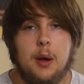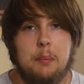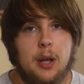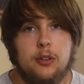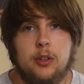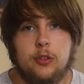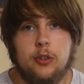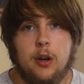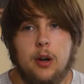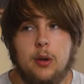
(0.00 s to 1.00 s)
best case
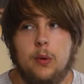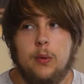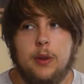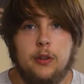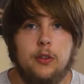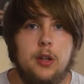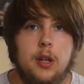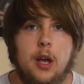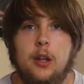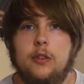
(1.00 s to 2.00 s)
scenario they say
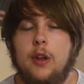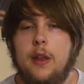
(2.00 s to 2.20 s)
yes,